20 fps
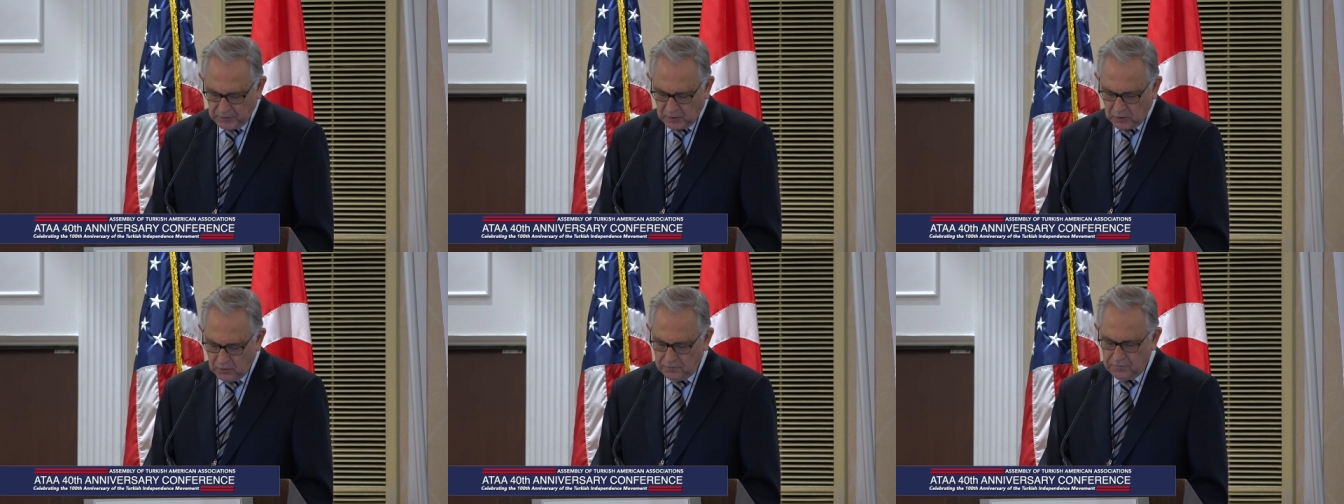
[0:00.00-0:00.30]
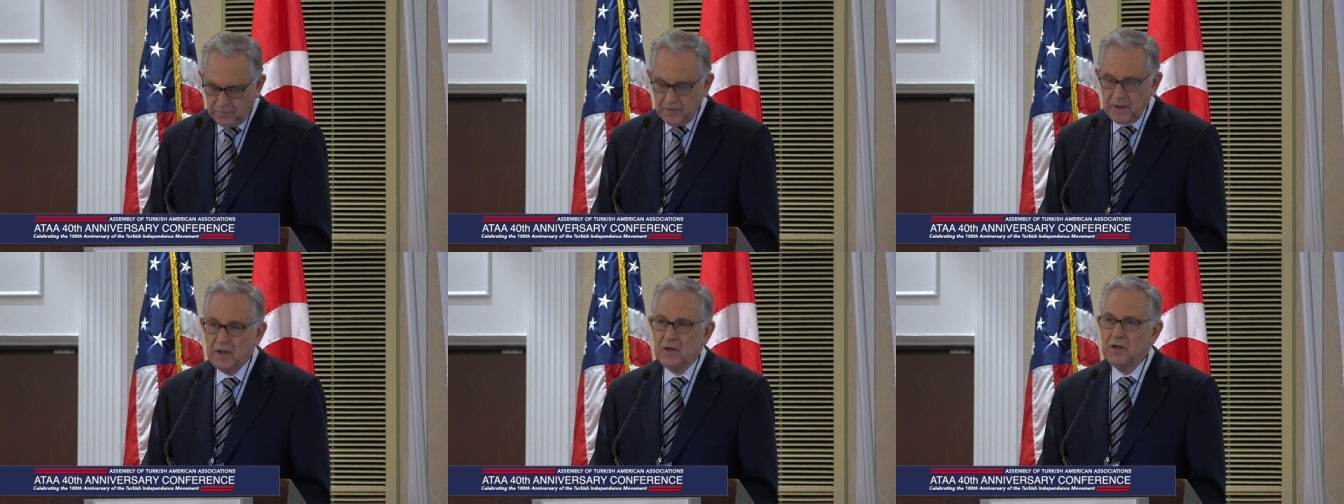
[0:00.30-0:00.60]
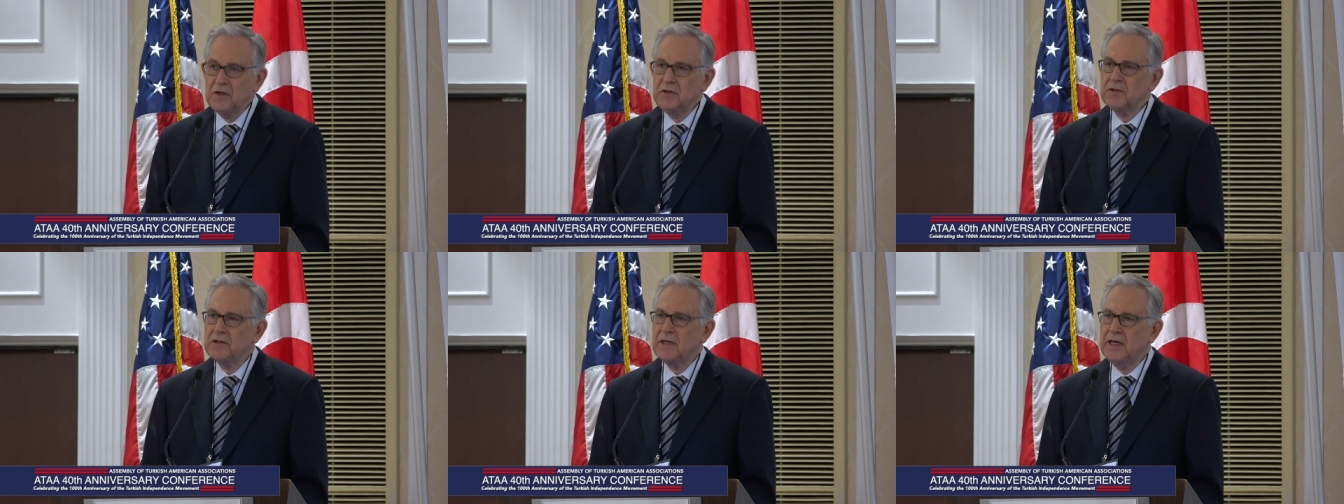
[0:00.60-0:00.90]
of
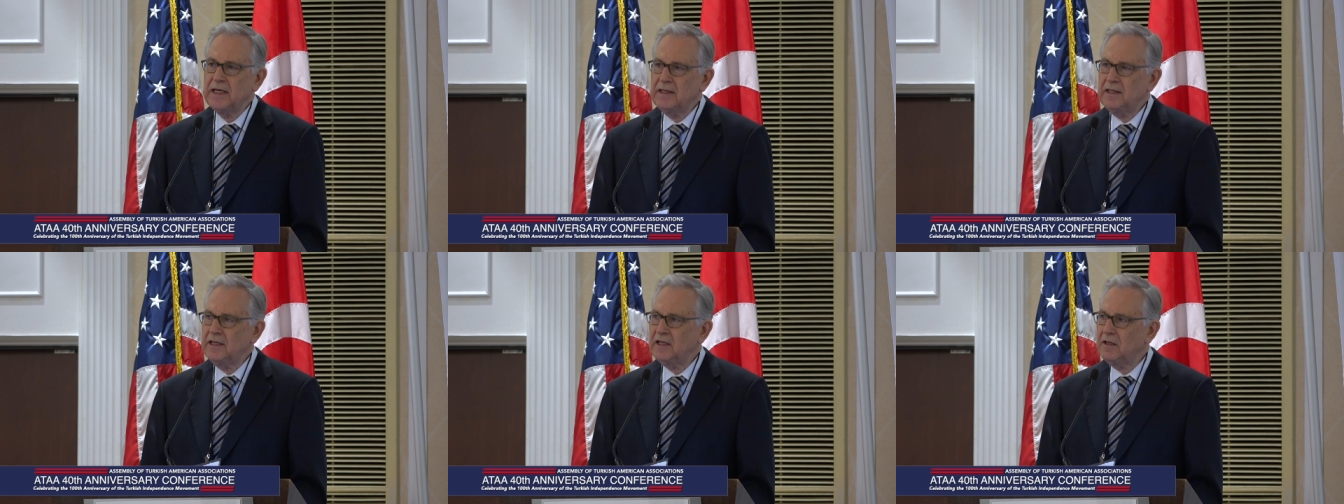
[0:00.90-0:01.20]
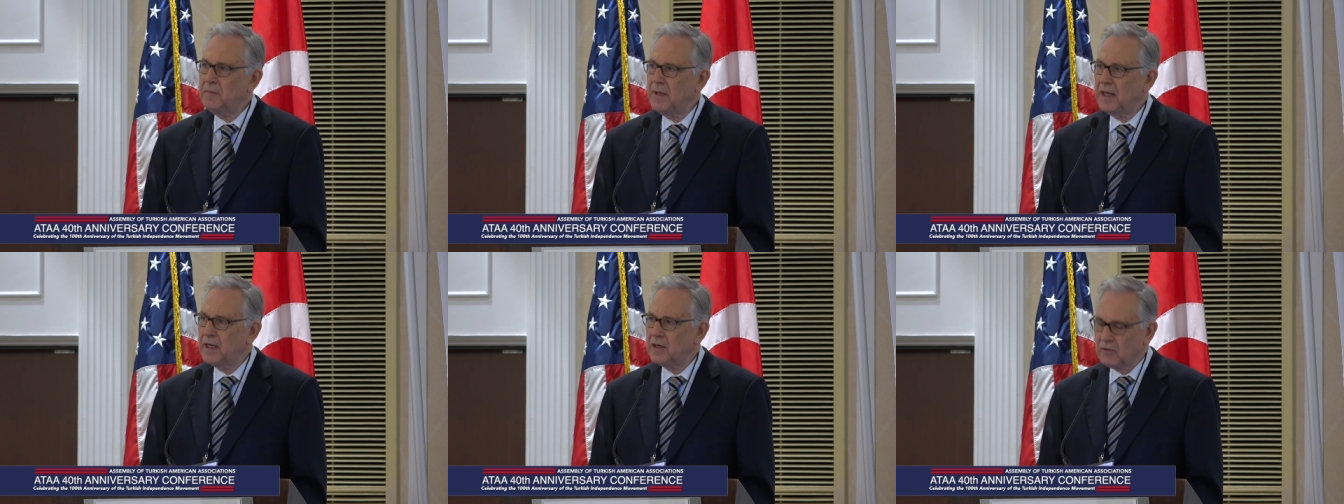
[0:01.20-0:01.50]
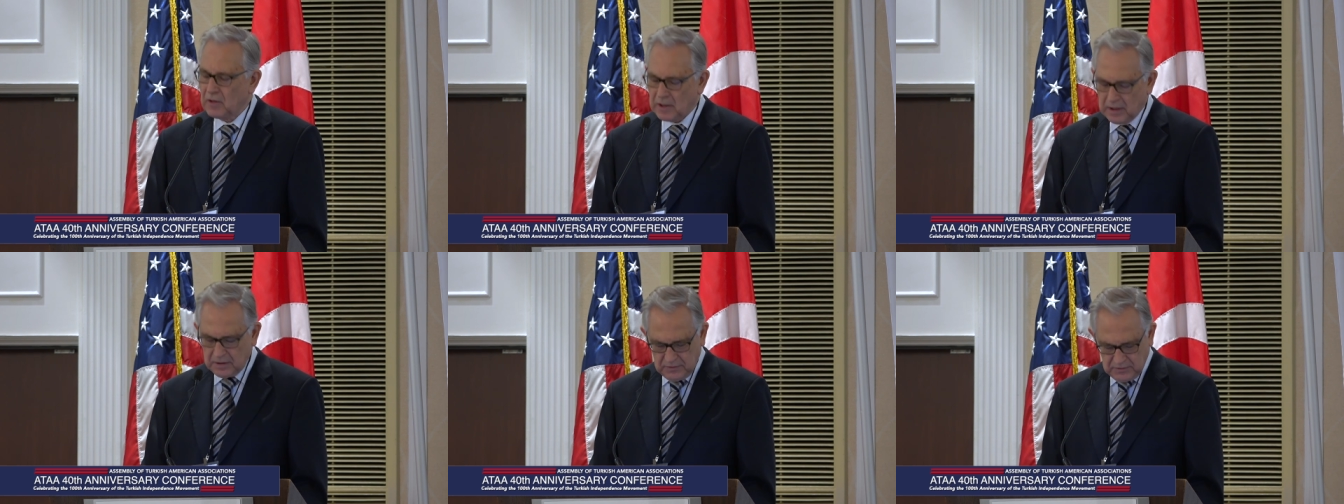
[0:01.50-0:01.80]
various ethnic
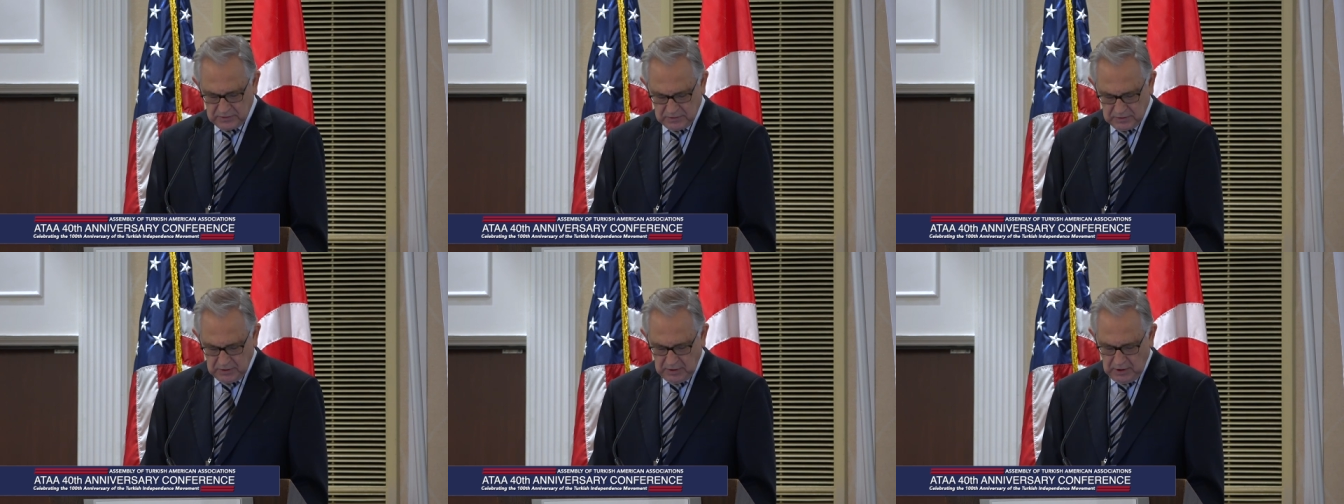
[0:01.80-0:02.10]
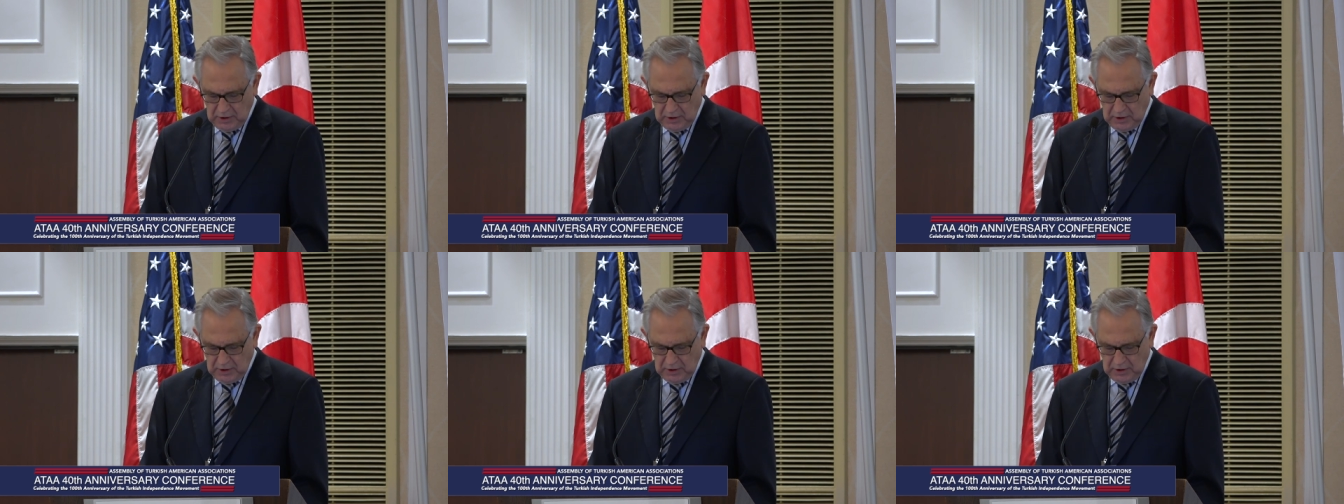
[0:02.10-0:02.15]
backgrounds